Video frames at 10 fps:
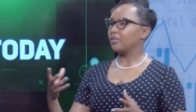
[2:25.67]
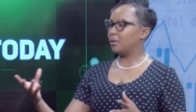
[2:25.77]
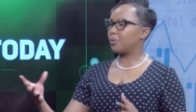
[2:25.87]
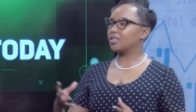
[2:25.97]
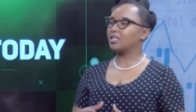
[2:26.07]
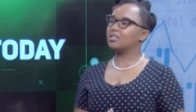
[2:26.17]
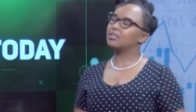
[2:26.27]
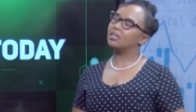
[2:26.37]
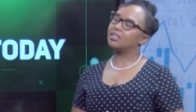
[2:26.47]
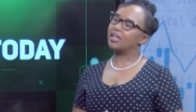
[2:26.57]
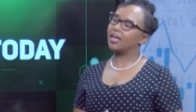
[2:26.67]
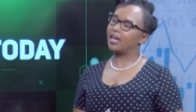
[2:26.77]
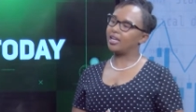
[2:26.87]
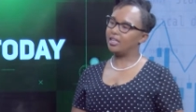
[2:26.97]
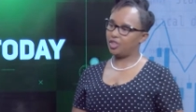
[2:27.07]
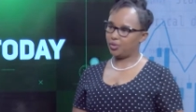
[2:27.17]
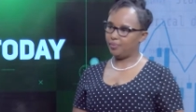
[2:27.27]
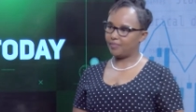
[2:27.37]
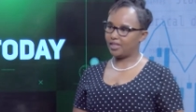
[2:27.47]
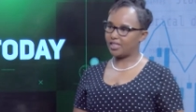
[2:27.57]
the process that they're getting
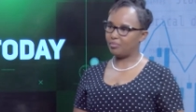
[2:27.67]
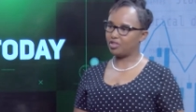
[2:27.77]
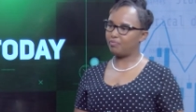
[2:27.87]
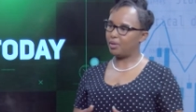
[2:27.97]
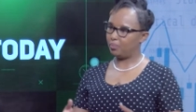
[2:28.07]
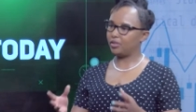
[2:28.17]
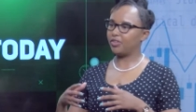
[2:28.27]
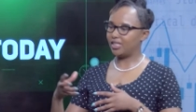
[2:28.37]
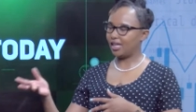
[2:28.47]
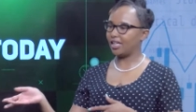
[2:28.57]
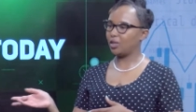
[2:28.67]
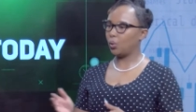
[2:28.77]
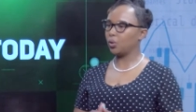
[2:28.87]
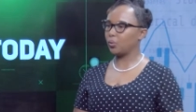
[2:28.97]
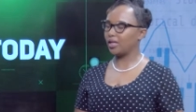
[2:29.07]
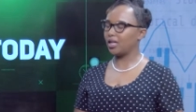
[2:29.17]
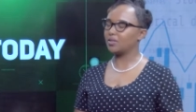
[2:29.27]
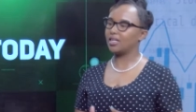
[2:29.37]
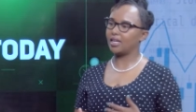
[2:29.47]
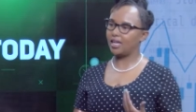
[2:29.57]
into in terms of people returning the old
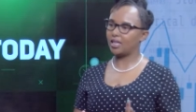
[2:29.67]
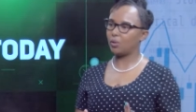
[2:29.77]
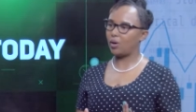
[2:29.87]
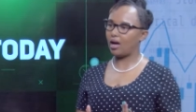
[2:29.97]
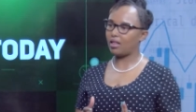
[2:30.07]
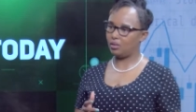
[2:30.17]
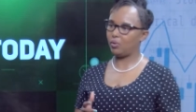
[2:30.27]
1,000 and getting the other